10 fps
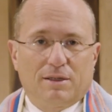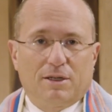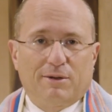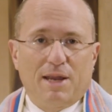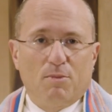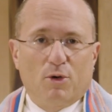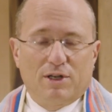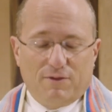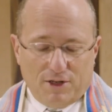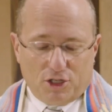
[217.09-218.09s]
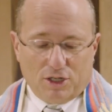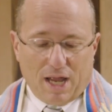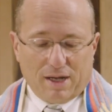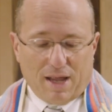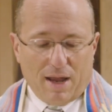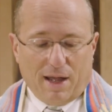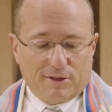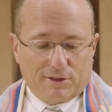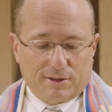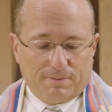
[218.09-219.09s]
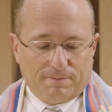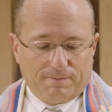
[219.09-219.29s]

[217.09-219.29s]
create more division and chaos.